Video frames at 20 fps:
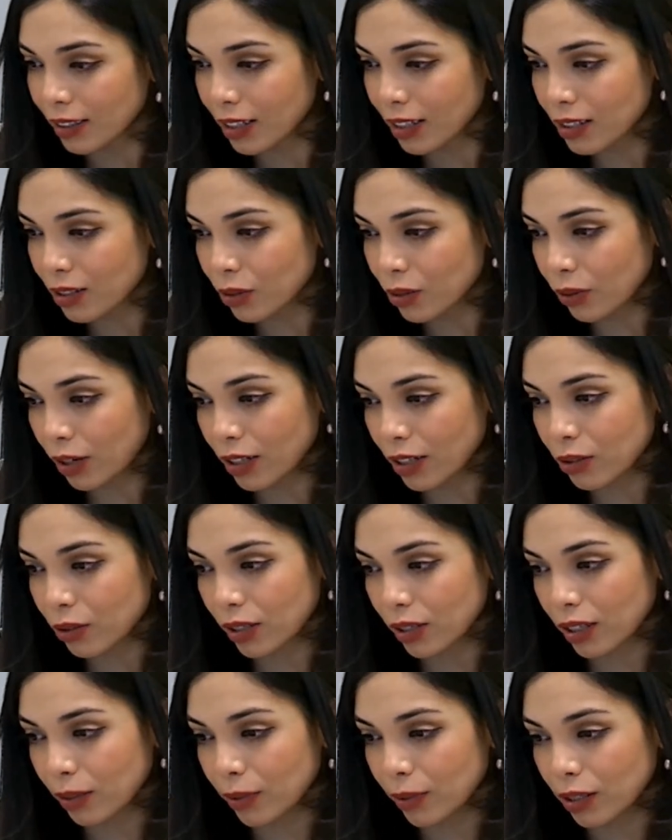Tests you are
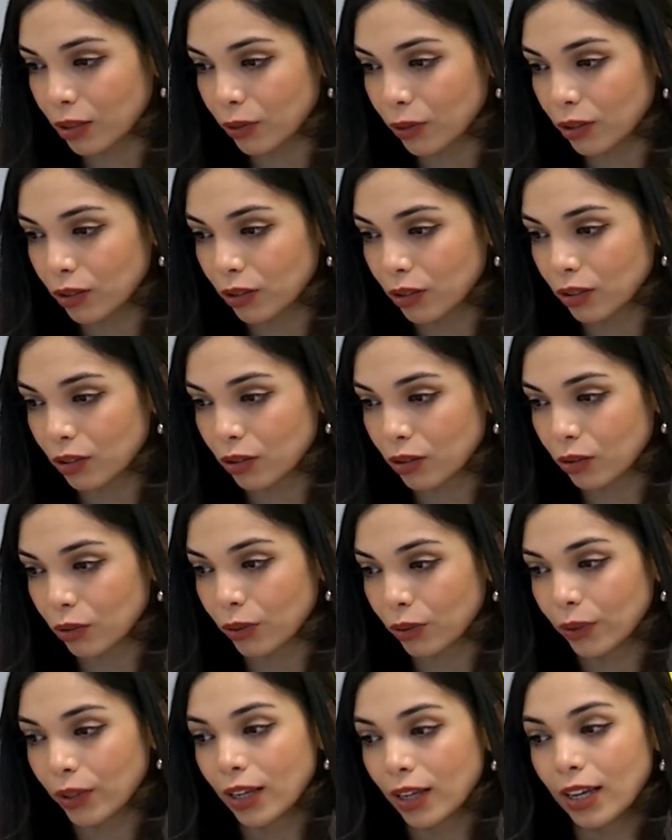talking about, we don't
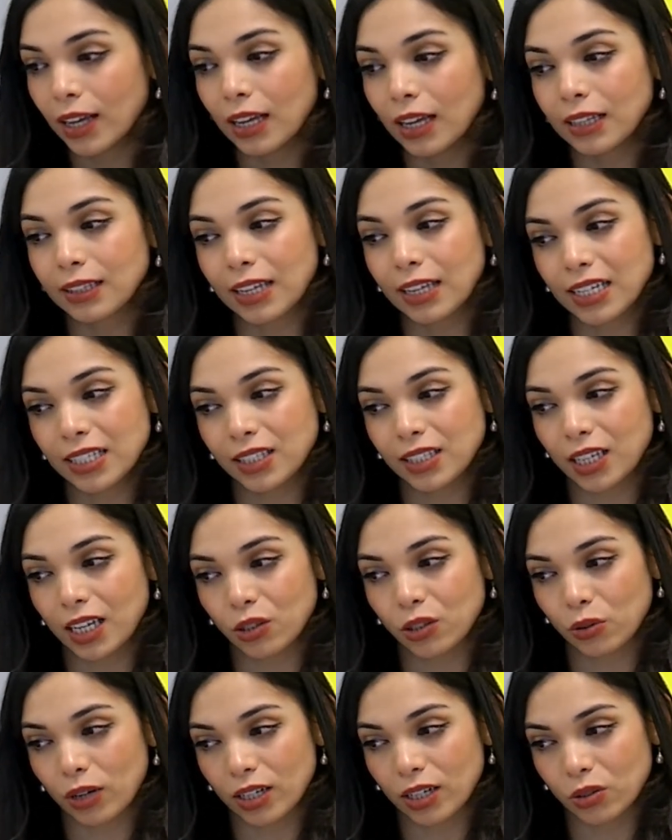do. Tests
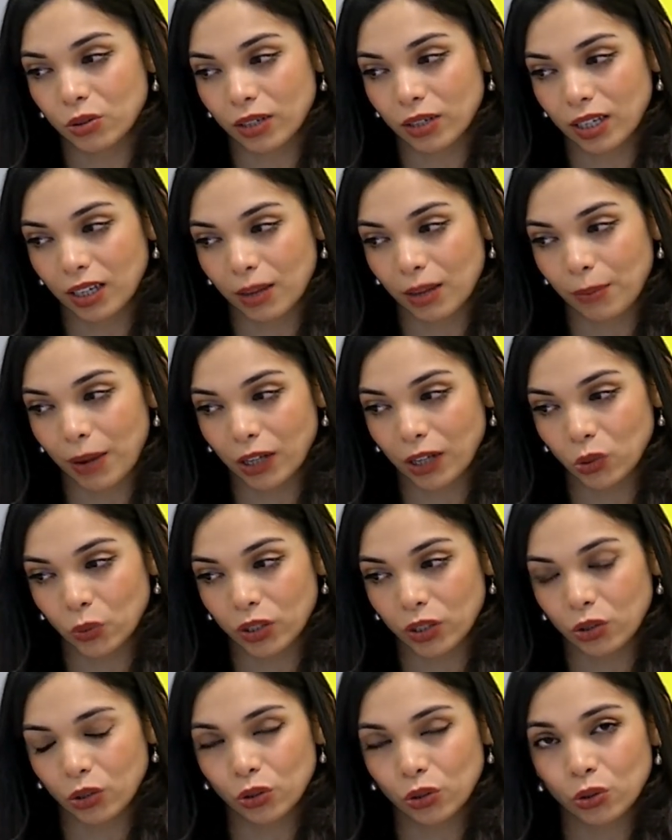that you are talking about,
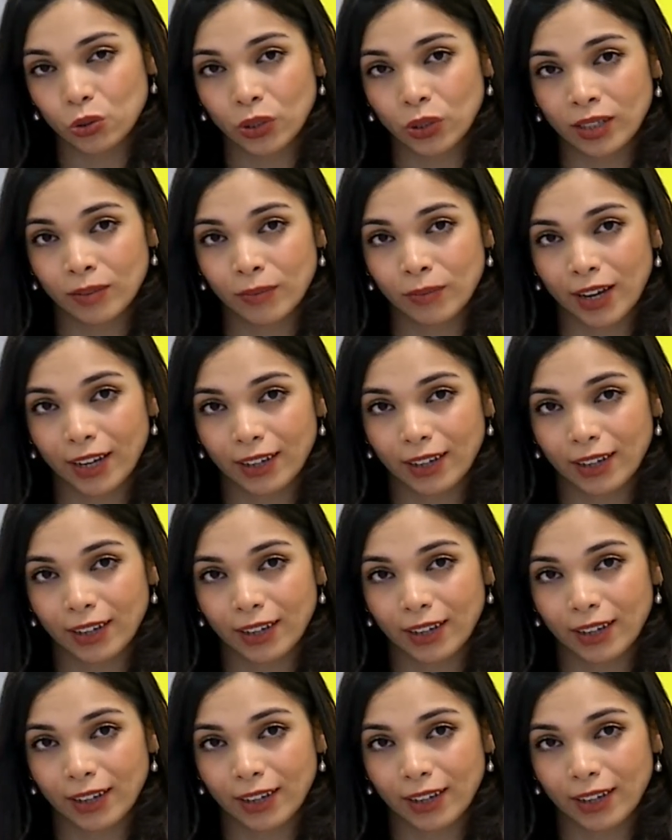we don't do in